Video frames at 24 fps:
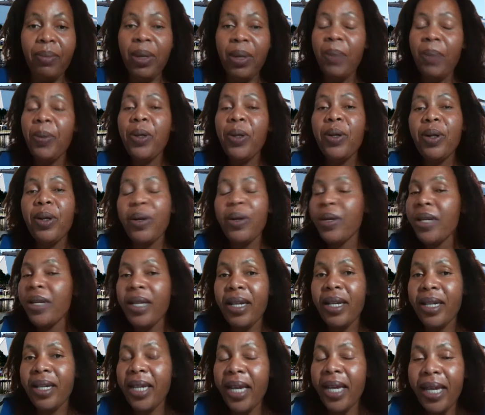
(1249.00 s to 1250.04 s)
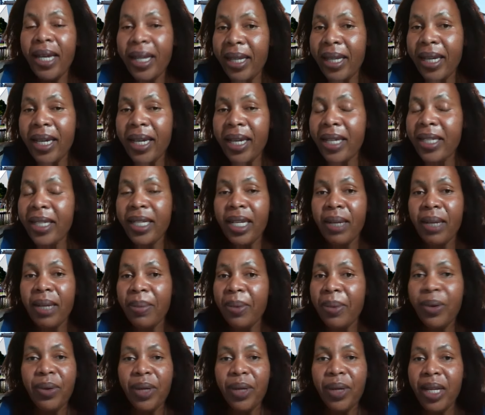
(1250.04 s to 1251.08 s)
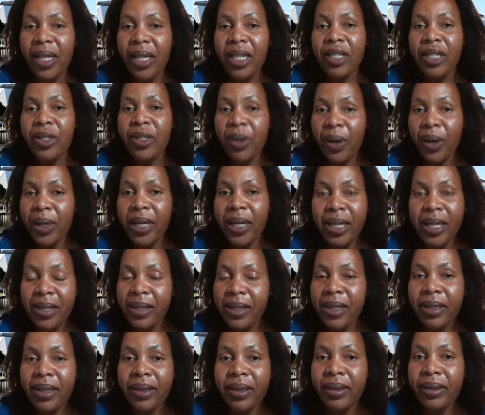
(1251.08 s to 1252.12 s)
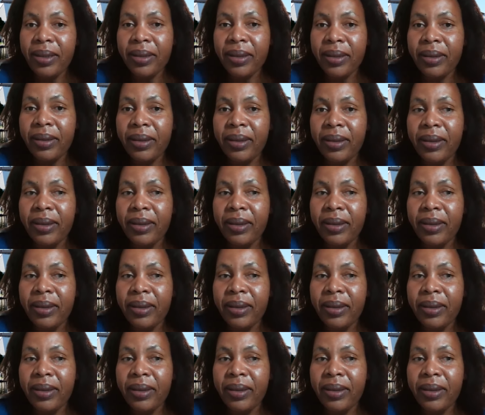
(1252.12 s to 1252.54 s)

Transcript: People don't, the elite, liberal elite, don't listen.